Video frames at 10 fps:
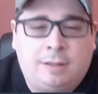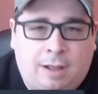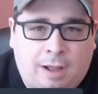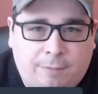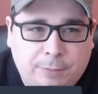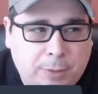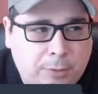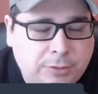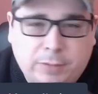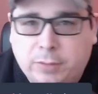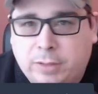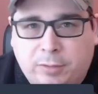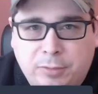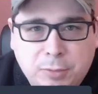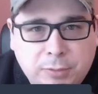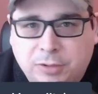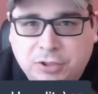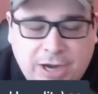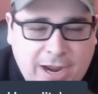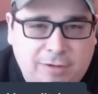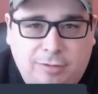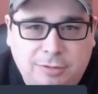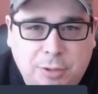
Uh, for those of you that are new to the channel,